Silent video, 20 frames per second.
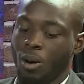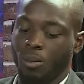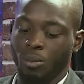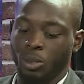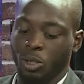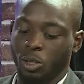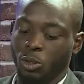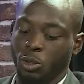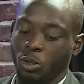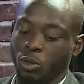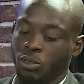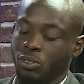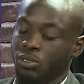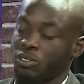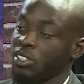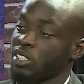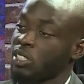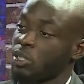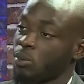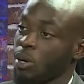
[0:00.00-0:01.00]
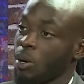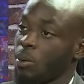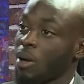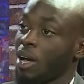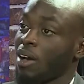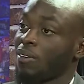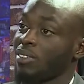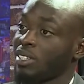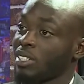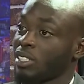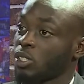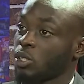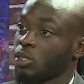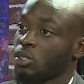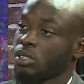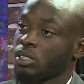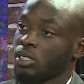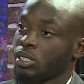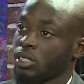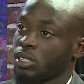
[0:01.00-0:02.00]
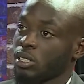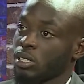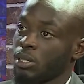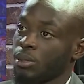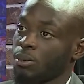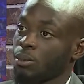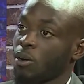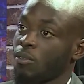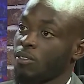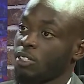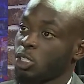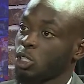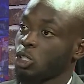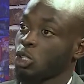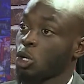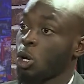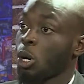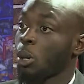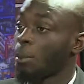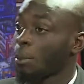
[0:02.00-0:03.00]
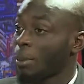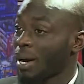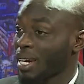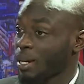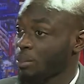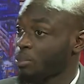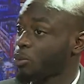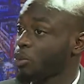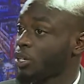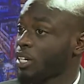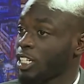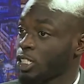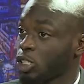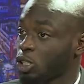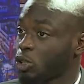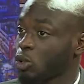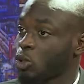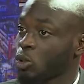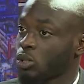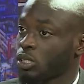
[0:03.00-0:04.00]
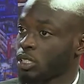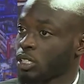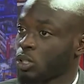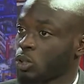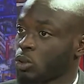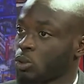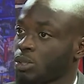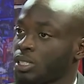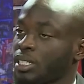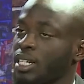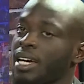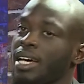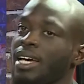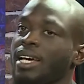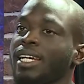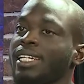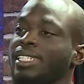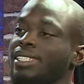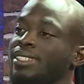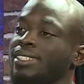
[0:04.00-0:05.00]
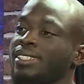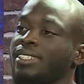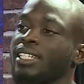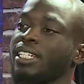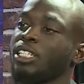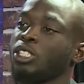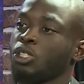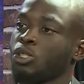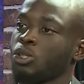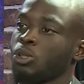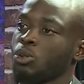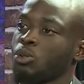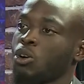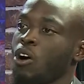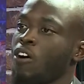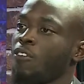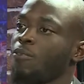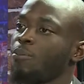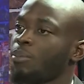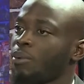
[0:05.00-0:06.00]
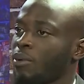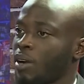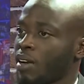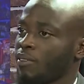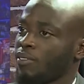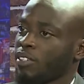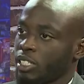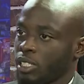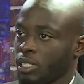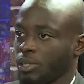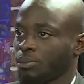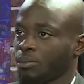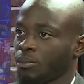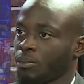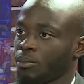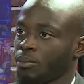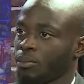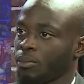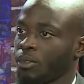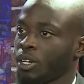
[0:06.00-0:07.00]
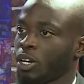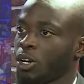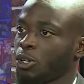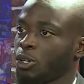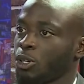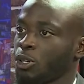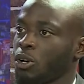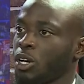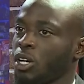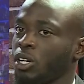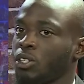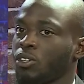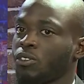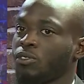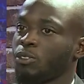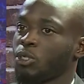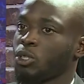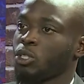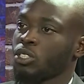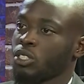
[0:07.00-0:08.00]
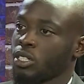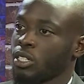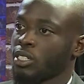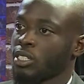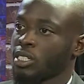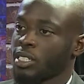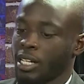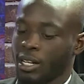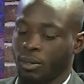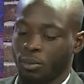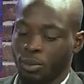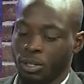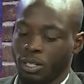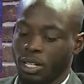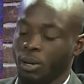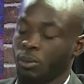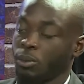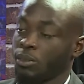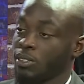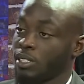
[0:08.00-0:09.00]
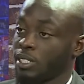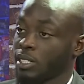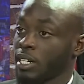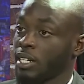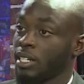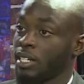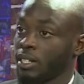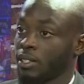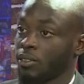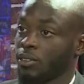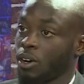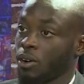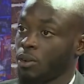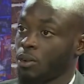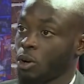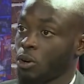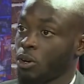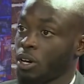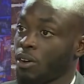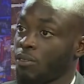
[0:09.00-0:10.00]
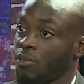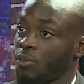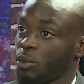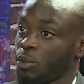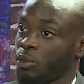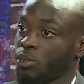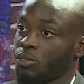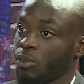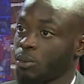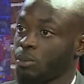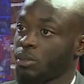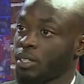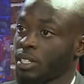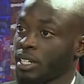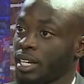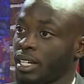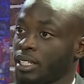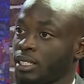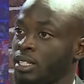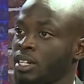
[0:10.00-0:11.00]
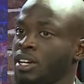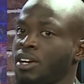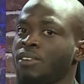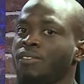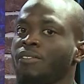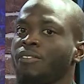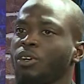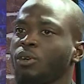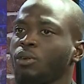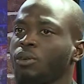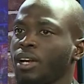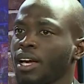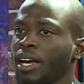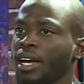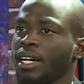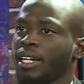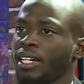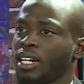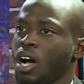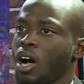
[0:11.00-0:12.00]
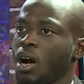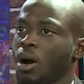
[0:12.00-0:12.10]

Do you know the reason why we're having this conversation on manipulation, quote unquote, is this issue of privacy? you know, a lot of users that we've taken on our views from the net feel like